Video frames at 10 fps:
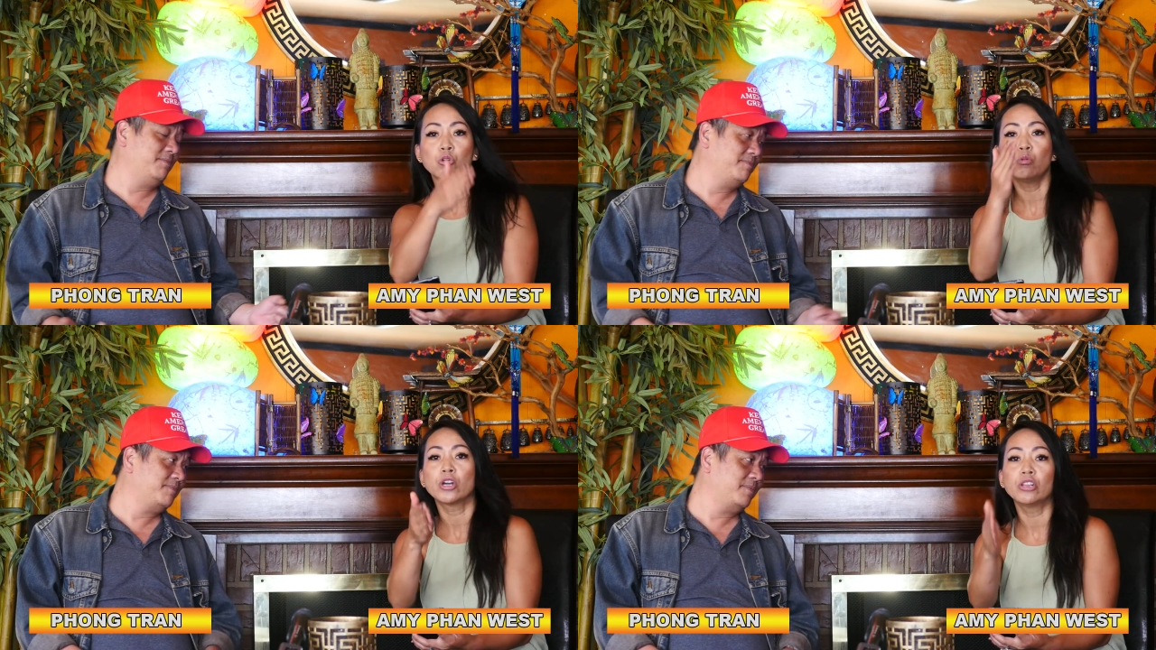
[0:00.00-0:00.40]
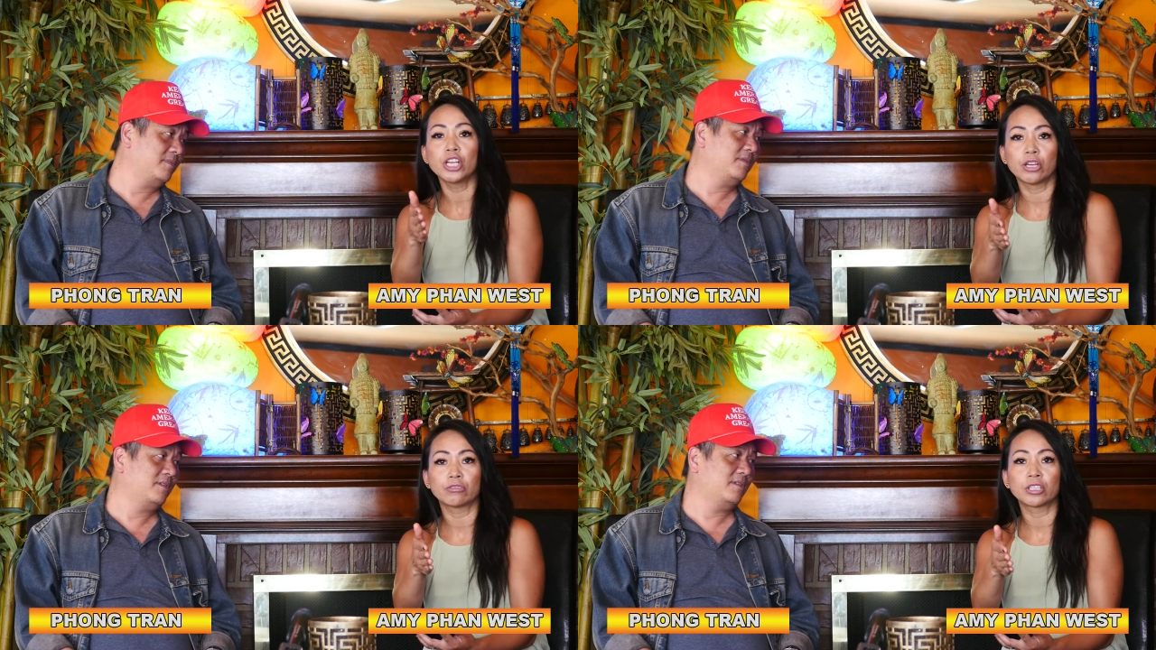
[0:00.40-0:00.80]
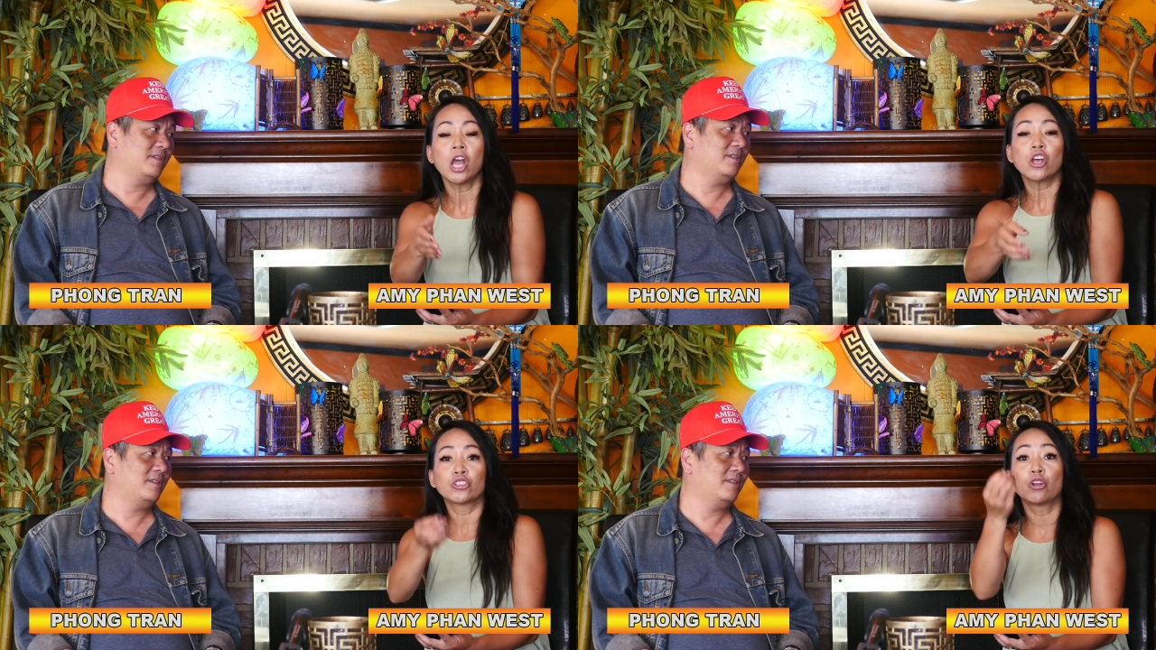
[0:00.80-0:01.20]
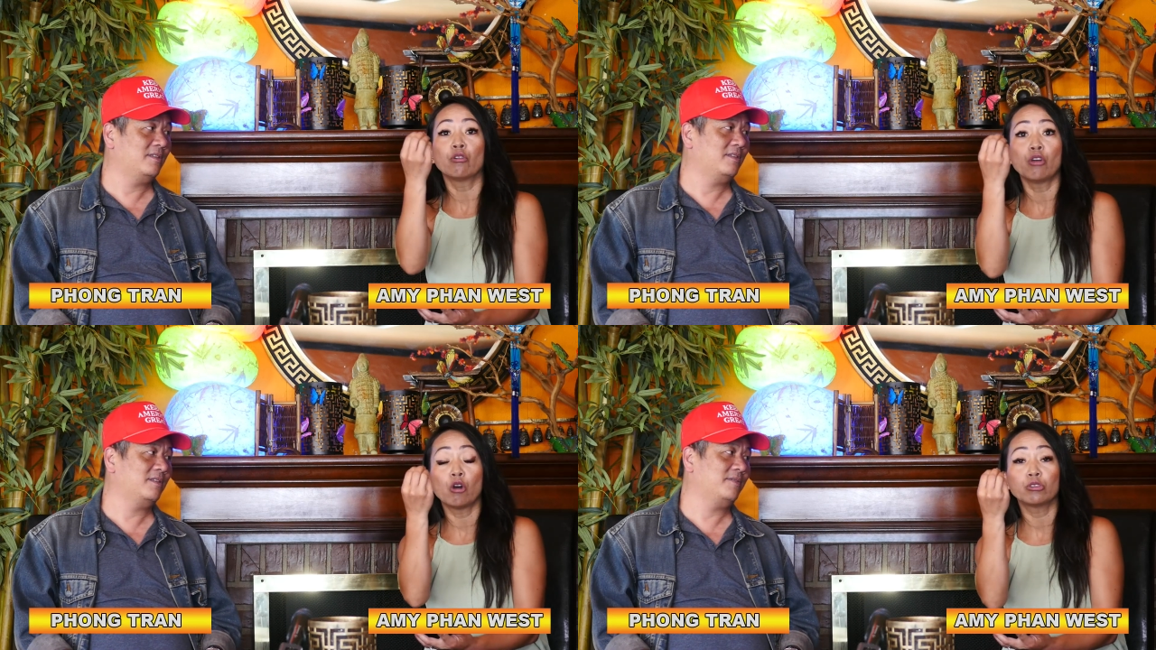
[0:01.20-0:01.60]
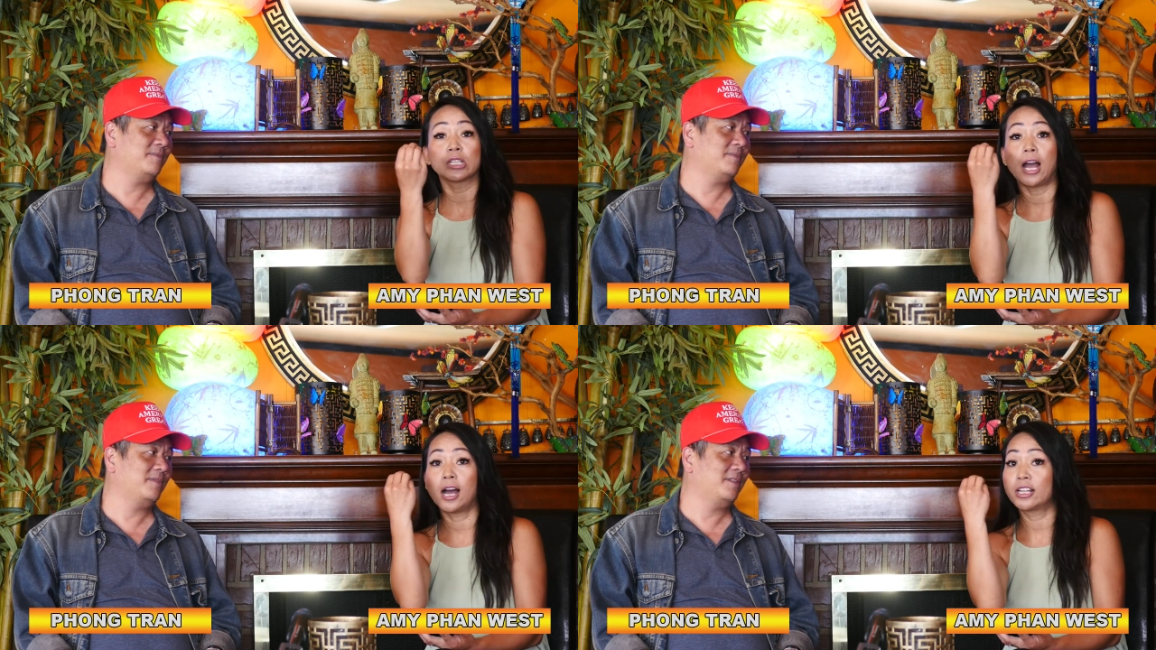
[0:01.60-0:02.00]
Speaker 1: will lose so those
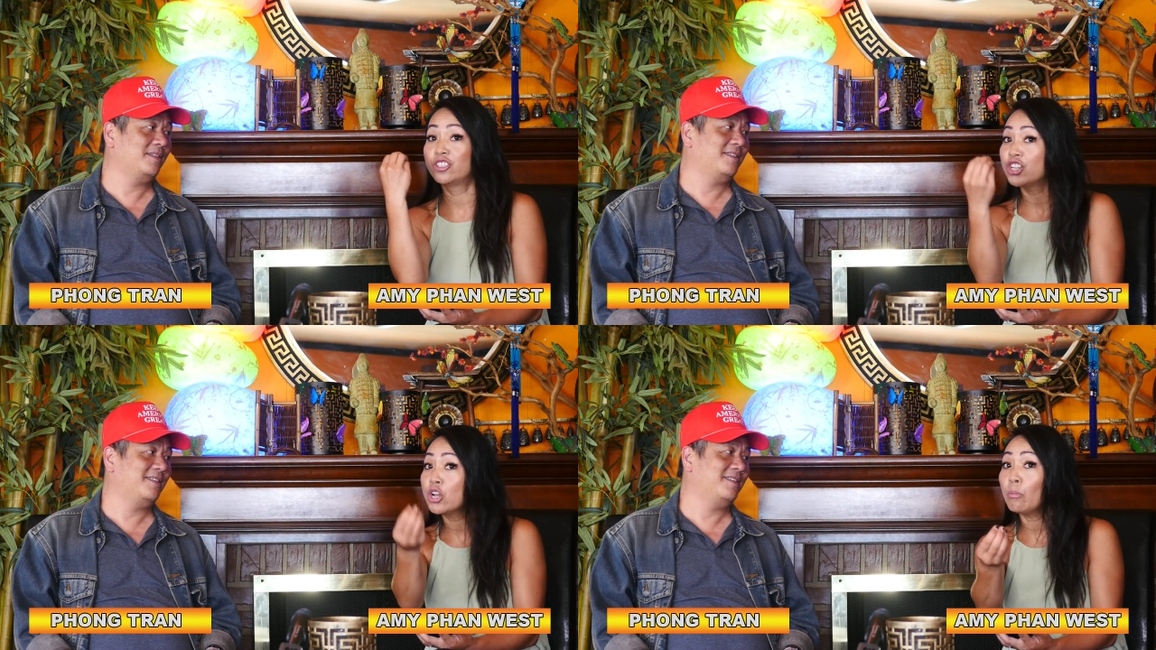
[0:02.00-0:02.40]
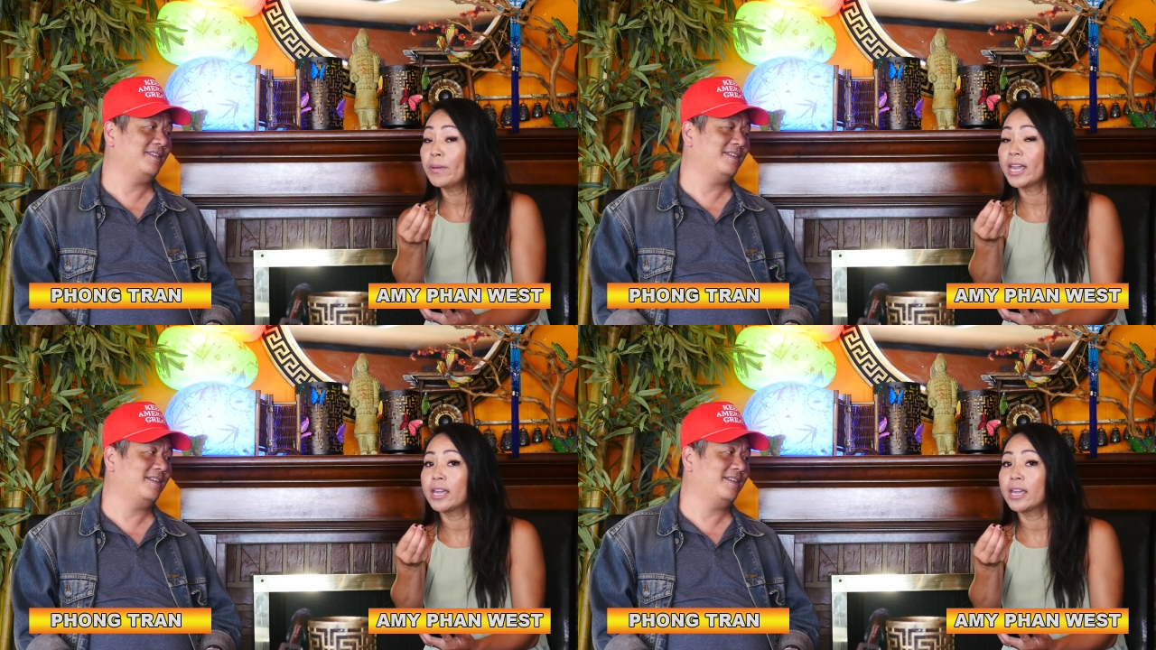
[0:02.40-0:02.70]
uh, gop